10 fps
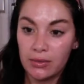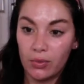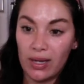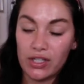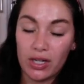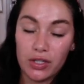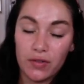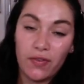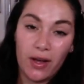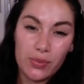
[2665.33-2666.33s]
Which I do
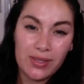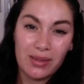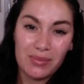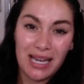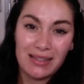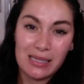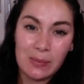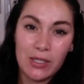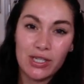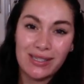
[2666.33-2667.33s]
find with some tans,
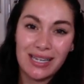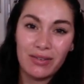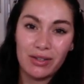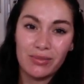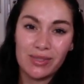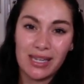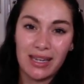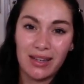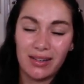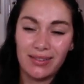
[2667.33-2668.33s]
especially serums,
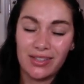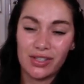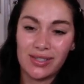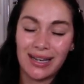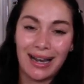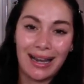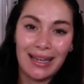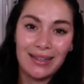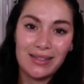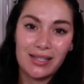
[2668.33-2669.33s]
it can just
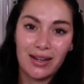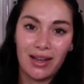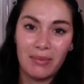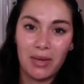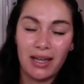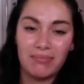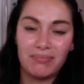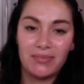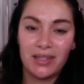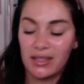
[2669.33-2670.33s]
cling to like my
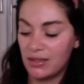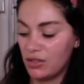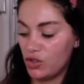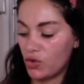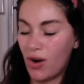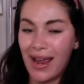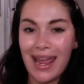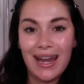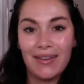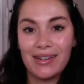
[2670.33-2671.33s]
drier
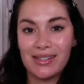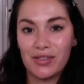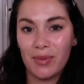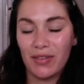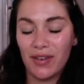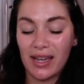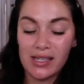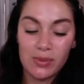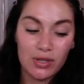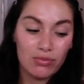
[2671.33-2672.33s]
areas of my face,
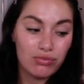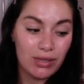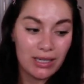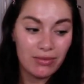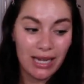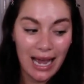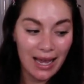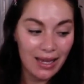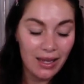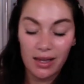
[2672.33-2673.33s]
which I really, really
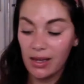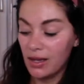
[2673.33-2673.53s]
hate.